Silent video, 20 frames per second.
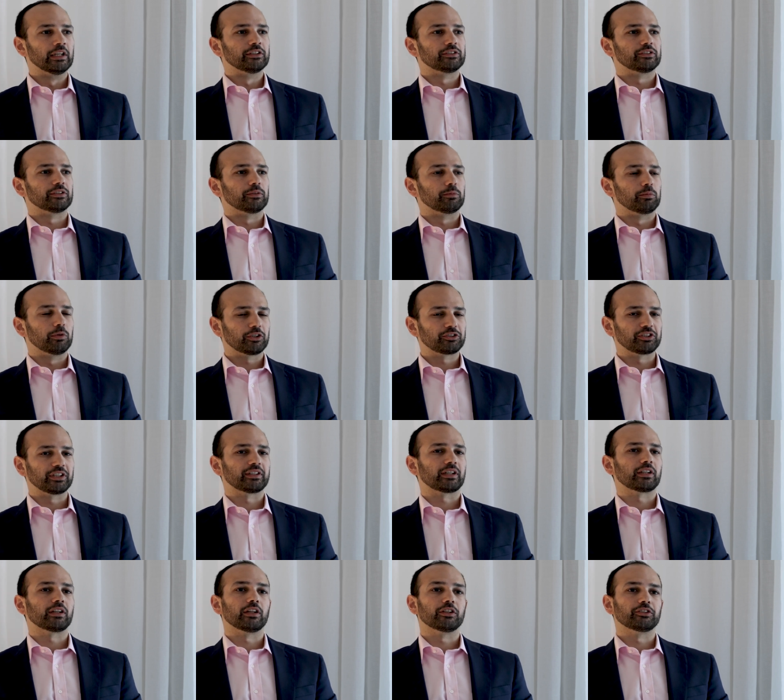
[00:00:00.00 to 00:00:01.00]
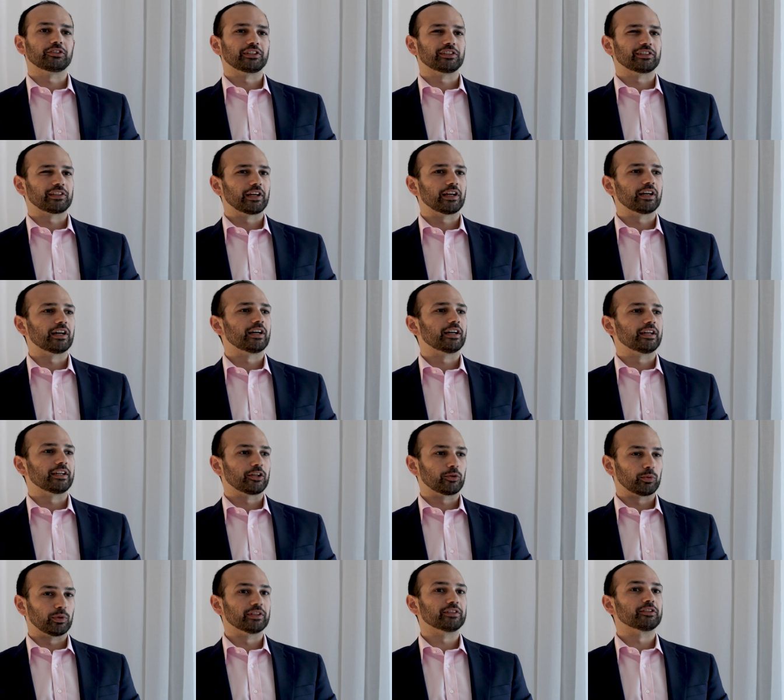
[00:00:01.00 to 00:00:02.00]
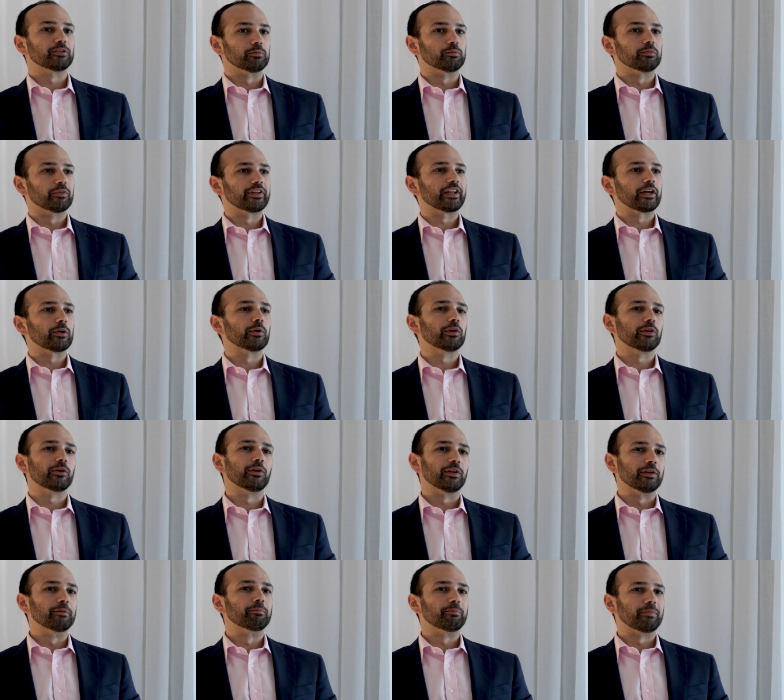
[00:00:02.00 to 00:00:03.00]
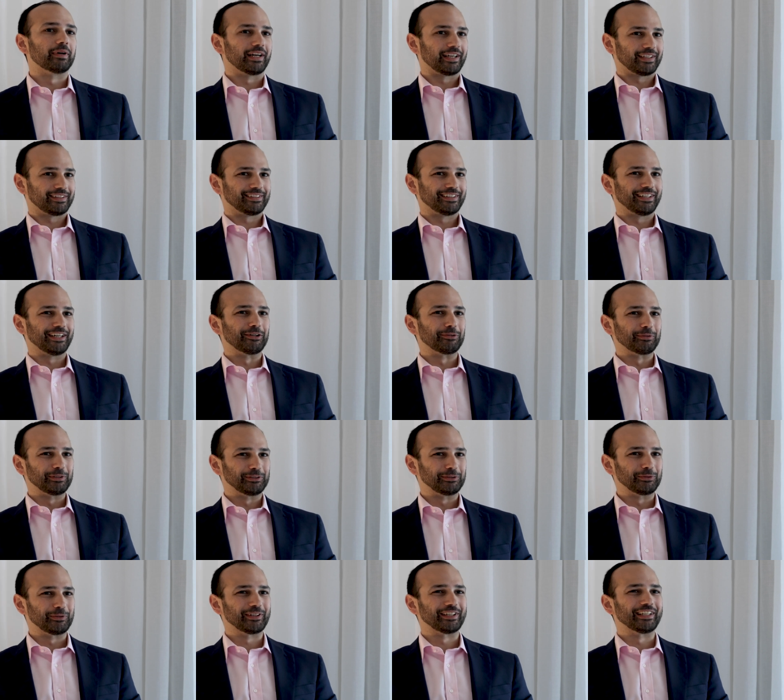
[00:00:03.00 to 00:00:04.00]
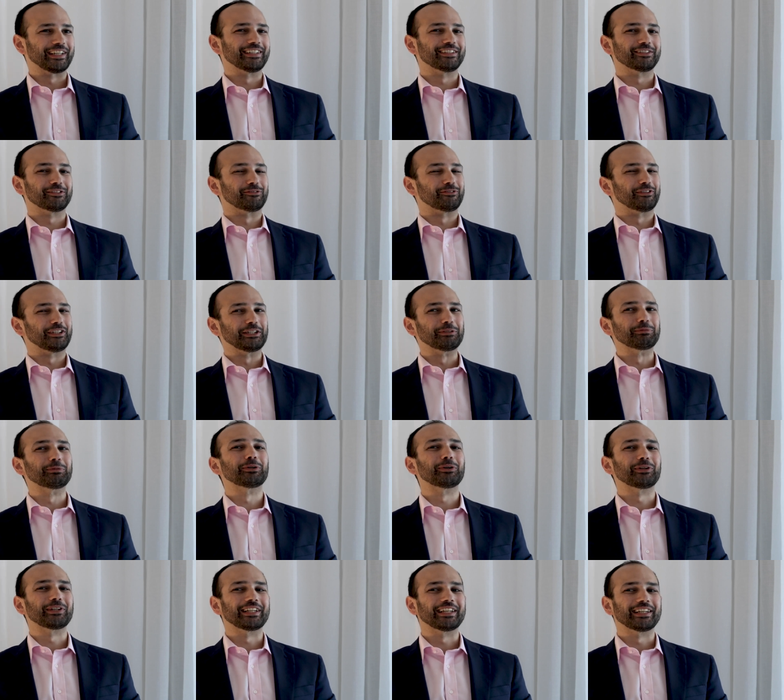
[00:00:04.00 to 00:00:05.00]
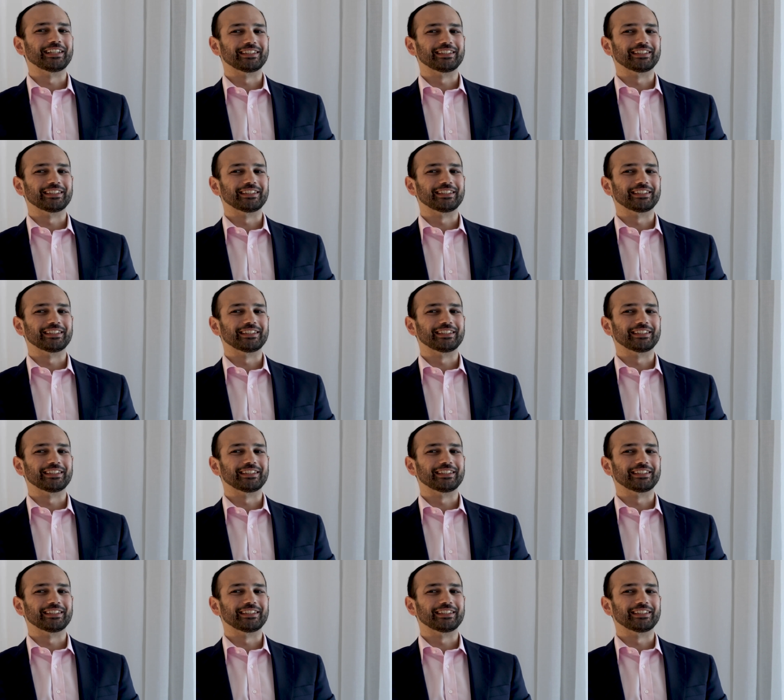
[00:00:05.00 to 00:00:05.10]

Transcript: So blockchain technologies, AI, quantum, they will all impact how we do things very broadly.